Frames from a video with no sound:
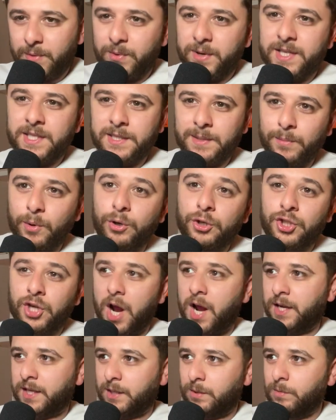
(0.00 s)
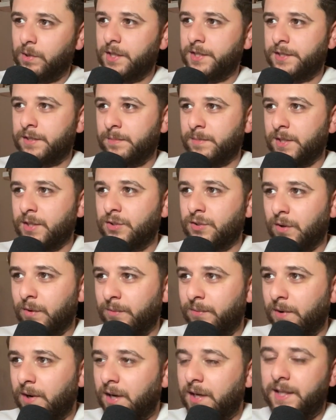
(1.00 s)
one is the most shocking one to me so
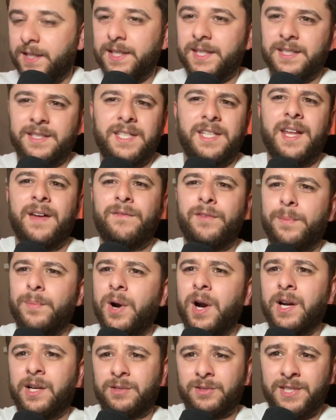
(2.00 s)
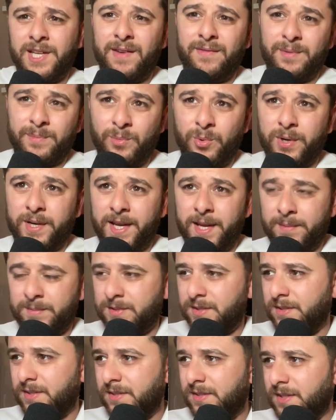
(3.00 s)
far, is the Denver Broncos having more games
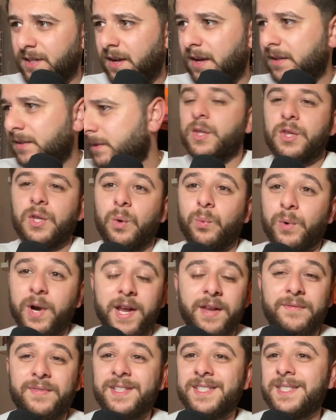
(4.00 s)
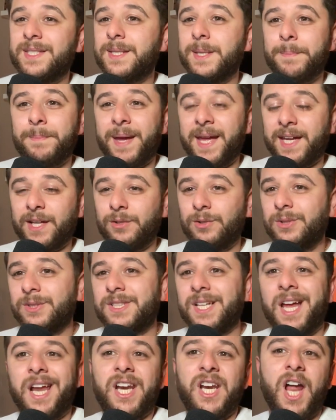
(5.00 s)
than the Seahawks. The Ravens and the Bengals,
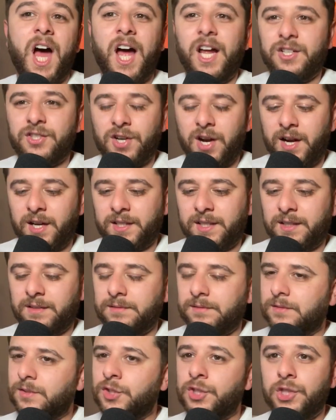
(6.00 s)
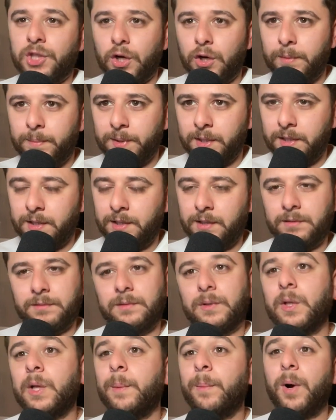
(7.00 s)
not shocking. Joe Burrow,
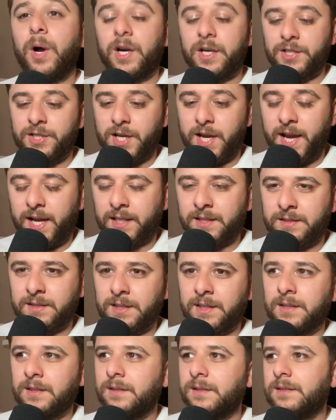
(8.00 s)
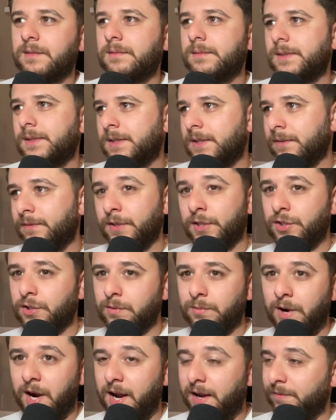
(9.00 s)
Lamar Jackson, division
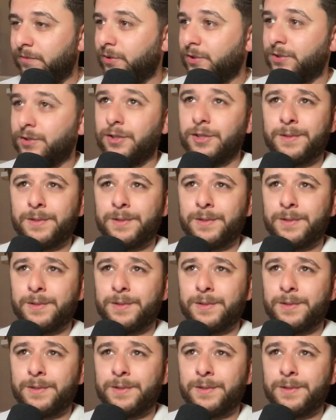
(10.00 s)
rivals,